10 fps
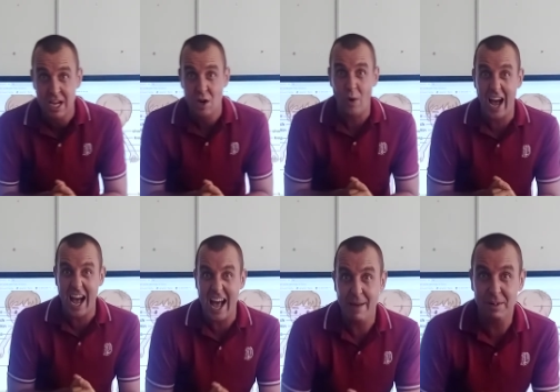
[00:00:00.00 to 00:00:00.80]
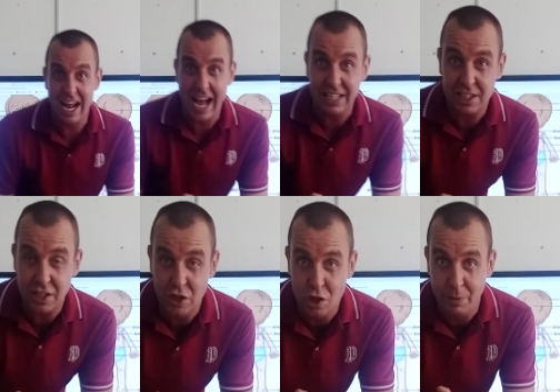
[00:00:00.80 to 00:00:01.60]
Where I'm gonna
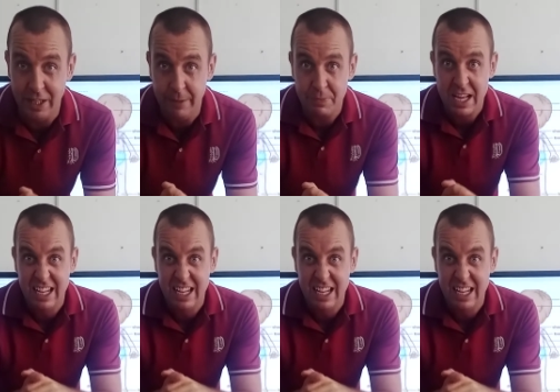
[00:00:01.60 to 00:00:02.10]
ask Scooby